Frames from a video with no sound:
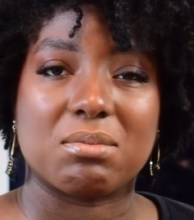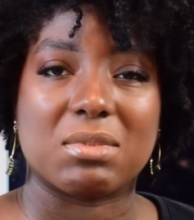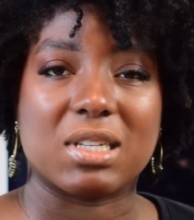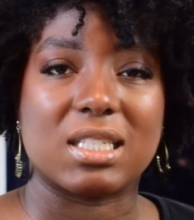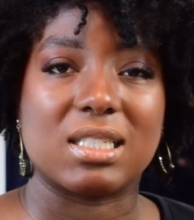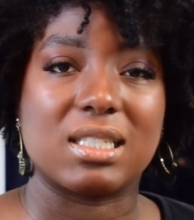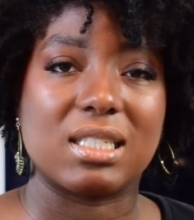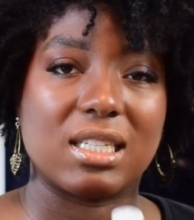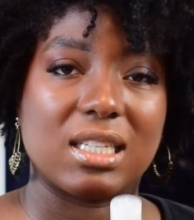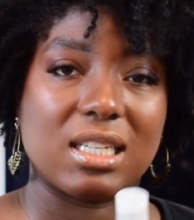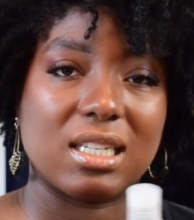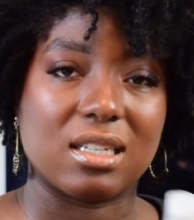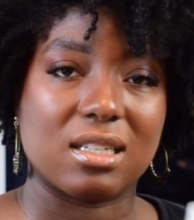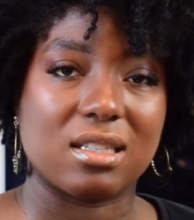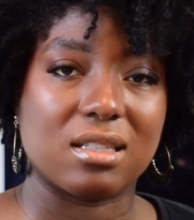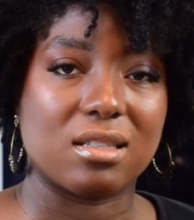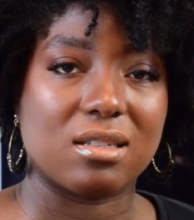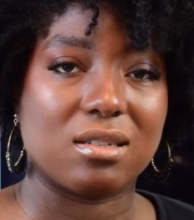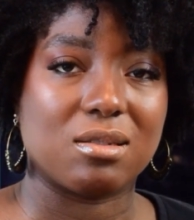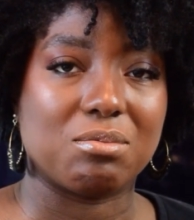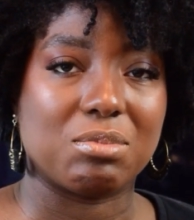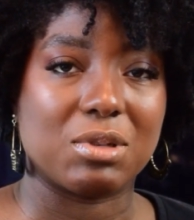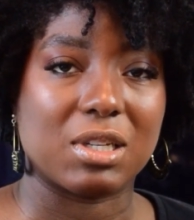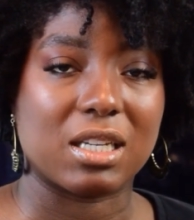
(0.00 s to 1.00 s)
my skin a
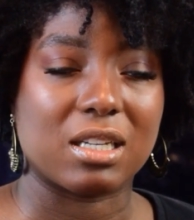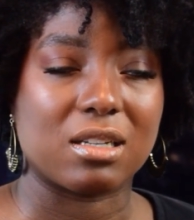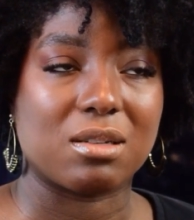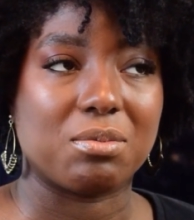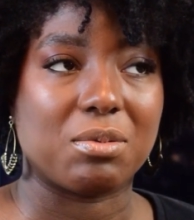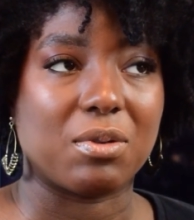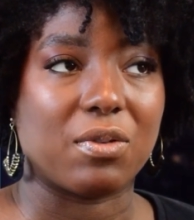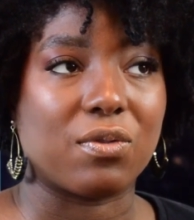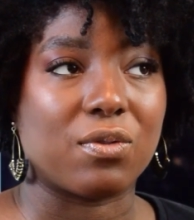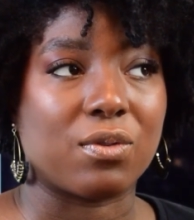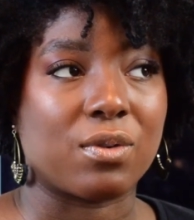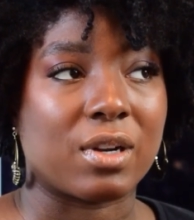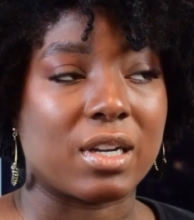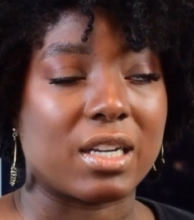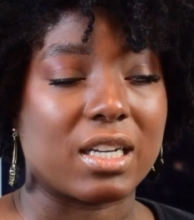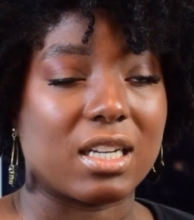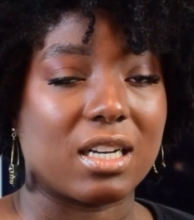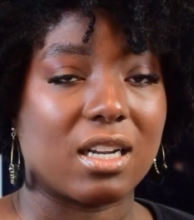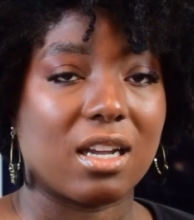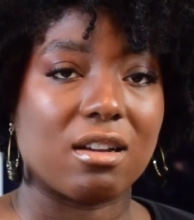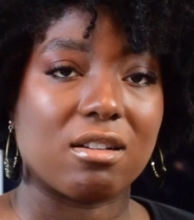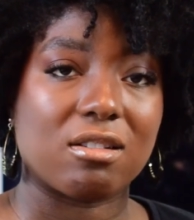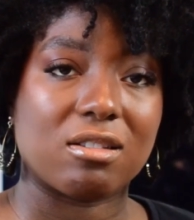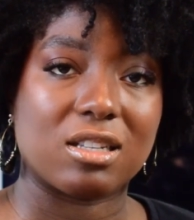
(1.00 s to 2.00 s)
little bit before I
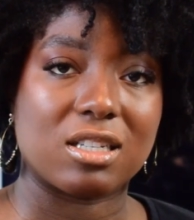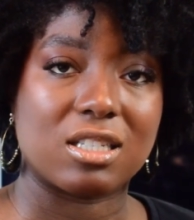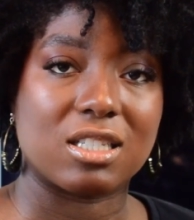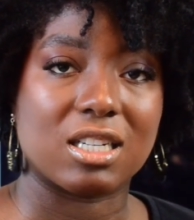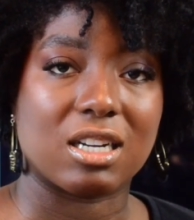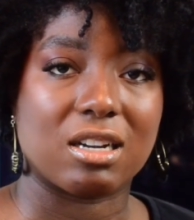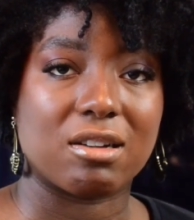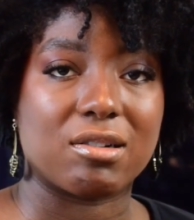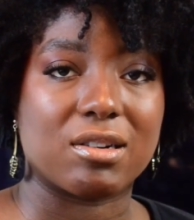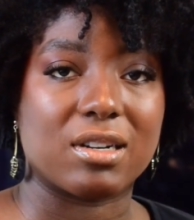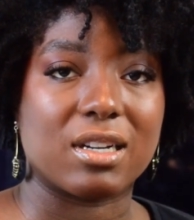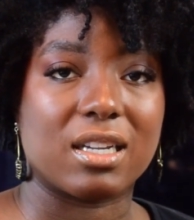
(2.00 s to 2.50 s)
get out of the shower,